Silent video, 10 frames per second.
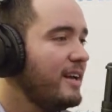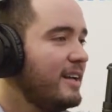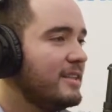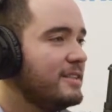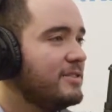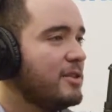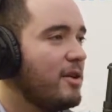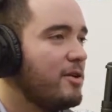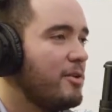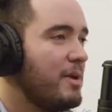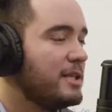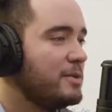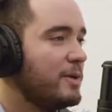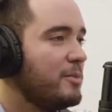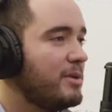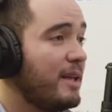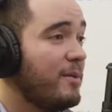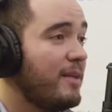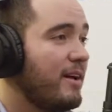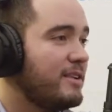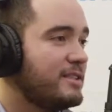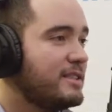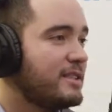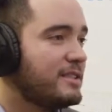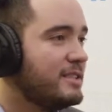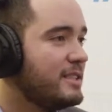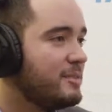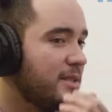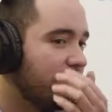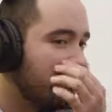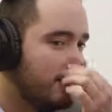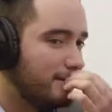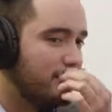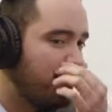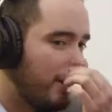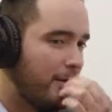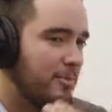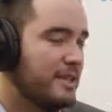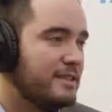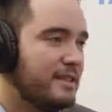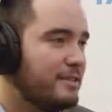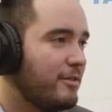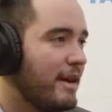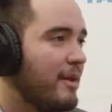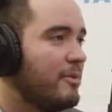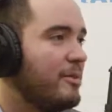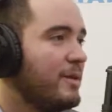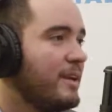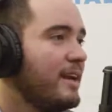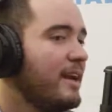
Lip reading: And it's even harder to imagine what it'd be like without her, just because she's been probably the best thing that's ever happened to me.